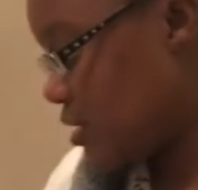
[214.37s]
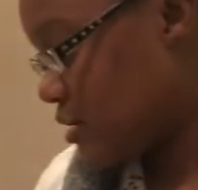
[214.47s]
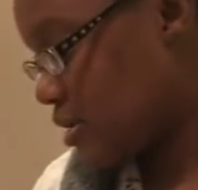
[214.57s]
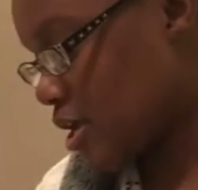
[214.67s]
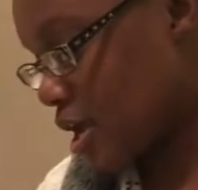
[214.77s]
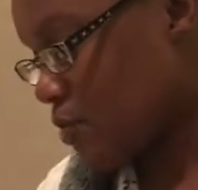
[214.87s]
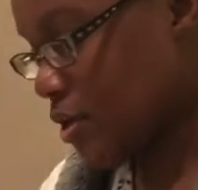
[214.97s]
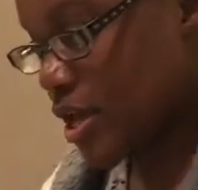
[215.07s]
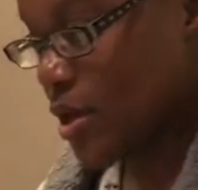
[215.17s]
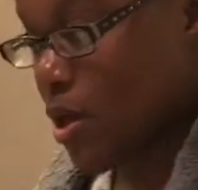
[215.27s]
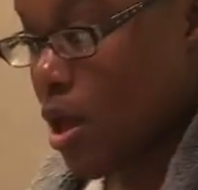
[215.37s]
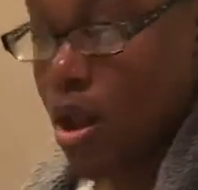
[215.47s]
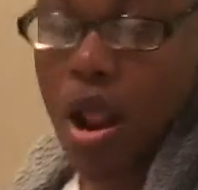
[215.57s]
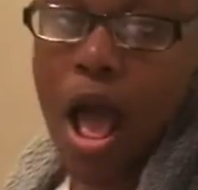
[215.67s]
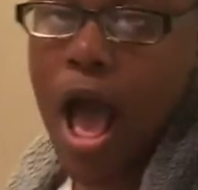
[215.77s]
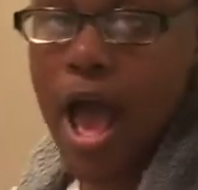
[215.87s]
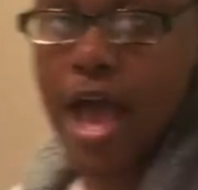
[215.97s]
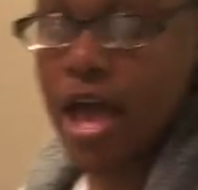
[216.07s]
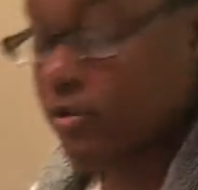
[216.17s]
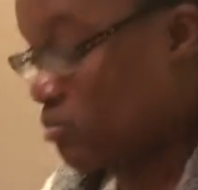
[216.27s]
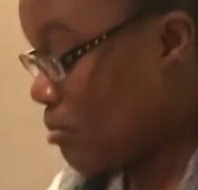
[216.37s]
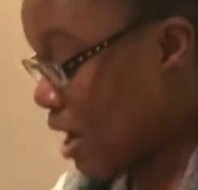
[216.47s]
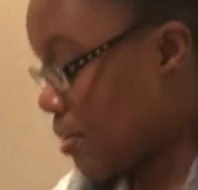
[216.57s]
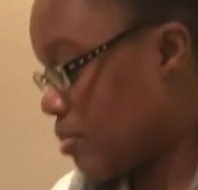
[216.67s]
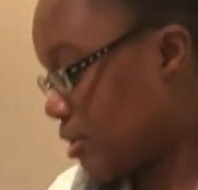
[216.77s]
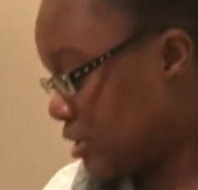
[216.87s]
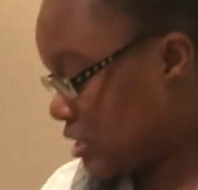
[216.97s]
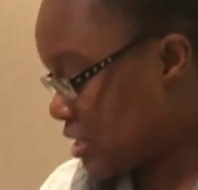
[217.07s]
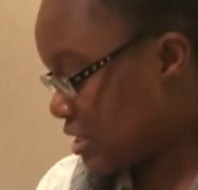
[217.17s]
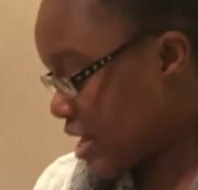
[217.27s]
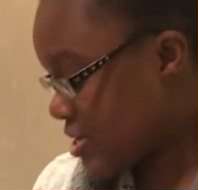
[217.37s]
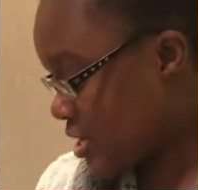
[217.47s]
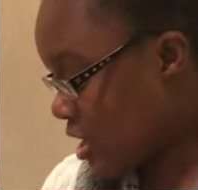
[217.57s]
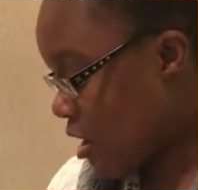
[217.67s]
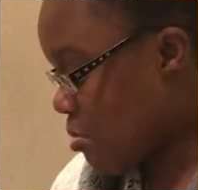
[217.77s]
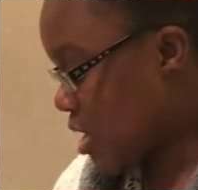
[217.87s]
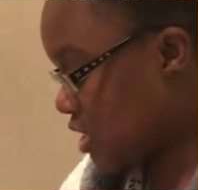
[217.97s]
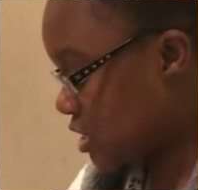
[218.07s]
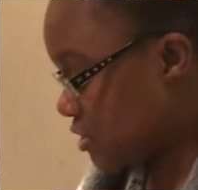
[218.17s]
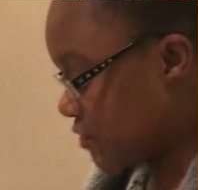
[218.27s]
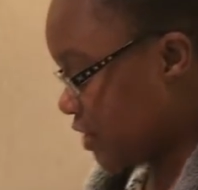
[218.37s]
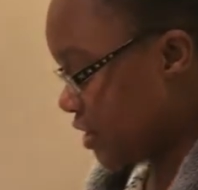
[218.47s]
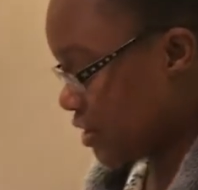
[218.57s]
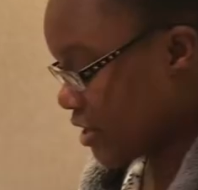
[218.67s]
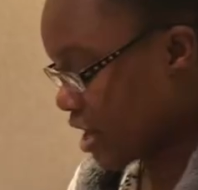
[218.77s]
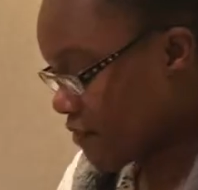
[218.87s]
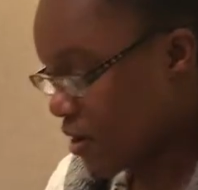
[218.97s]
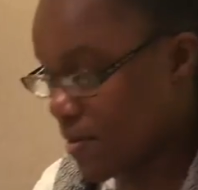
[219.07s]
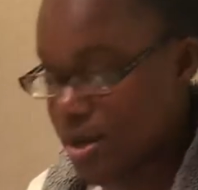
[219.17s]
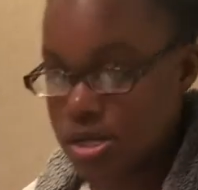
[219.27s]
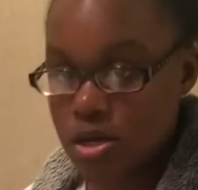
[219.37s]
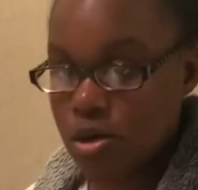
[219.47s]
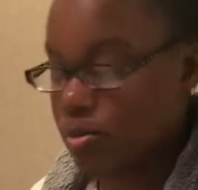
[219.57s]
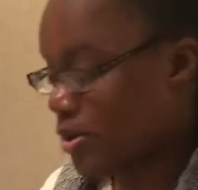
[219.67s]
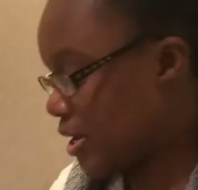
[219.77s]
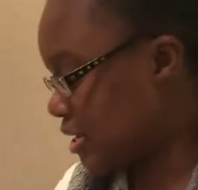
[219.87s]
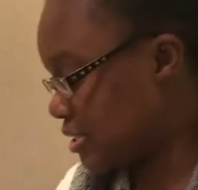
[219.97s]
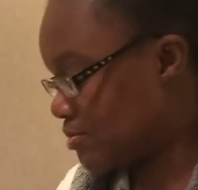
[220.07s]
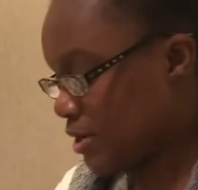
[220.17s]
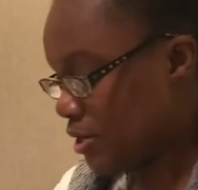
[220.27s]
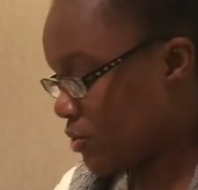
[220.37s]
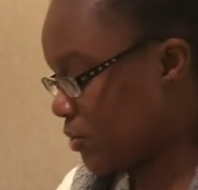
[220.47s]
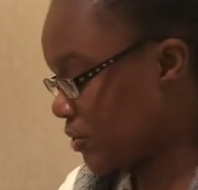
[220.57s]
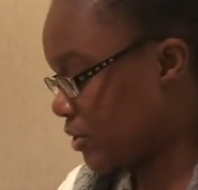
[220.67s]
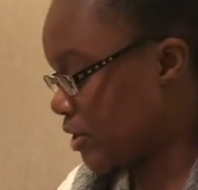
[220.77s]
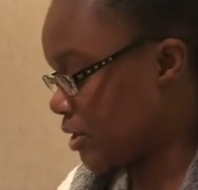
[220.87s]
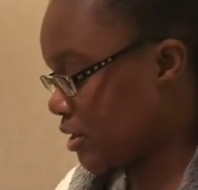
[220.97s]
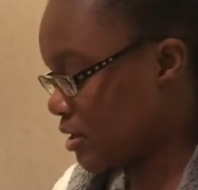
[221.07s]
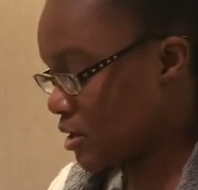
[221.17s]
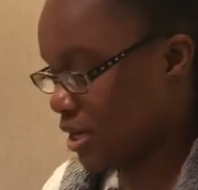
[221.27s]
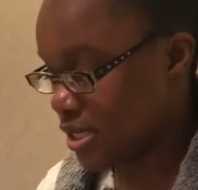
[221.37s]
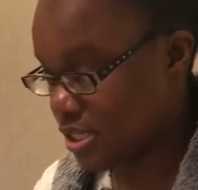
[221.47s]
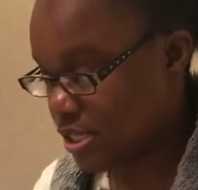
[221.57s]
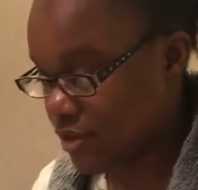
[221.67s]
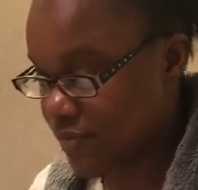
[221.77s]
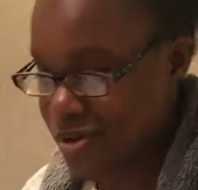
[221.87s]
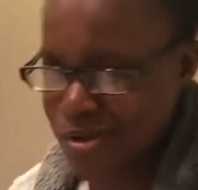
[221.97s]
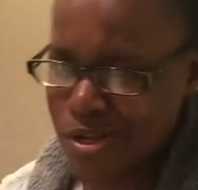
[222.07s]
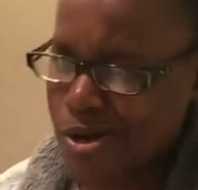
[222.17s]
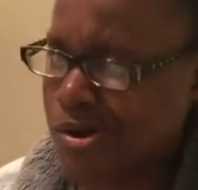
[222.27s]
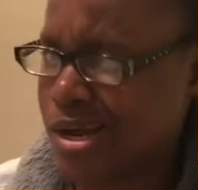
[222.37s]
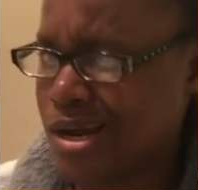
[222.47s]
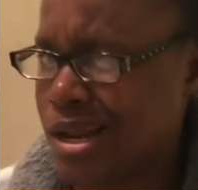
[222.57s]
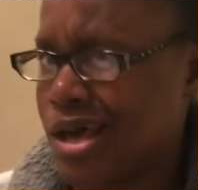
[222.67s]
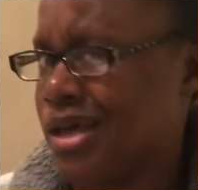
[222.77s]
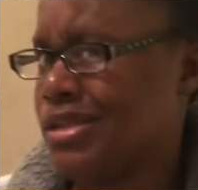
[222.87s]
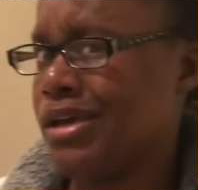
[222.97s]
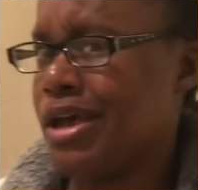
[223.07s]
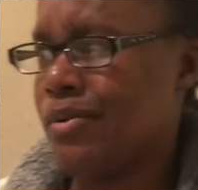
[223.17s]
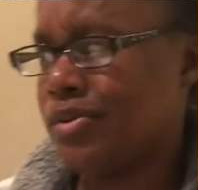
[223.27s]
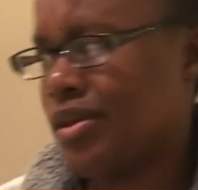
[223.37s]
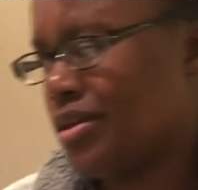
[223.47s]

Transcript: Then uh, we I have my products. It's actually all my stuff right here. Have all my little products, my deodorant and all that stuff. I don't need to go down the line and tell y'all what that